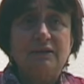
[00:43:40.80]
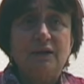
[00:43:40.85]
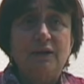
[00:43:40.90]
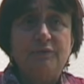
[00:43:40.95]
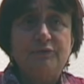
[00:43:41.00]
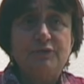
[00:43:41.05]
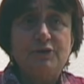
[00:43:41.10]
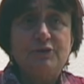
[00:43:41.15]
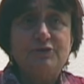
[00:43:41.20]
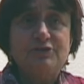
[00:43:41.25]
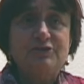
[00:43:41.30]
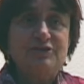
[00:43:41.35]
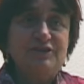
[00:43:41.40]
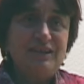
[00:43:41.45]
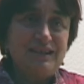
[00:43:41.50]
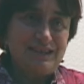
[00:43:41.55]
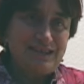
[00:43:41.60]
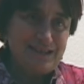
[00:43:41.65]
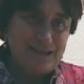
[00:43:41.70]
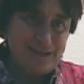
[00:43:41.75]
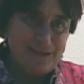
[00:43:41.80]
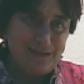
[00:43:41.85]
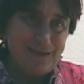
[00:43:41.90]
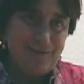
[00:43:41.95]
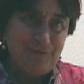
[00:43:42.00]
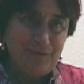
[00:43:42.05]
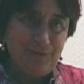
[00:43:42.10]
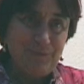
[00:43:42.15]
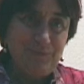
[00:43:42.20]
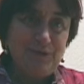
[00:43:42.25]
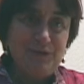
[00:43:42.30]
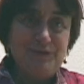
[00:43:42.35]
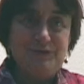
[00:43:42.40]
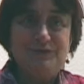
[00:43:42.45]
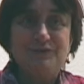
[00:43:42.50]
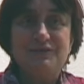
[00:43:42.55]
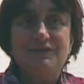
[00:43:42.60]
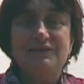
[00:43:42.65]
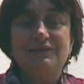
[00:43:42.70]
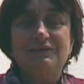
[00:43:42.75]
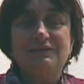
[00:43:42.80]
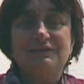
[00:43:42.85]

of the 67 bus.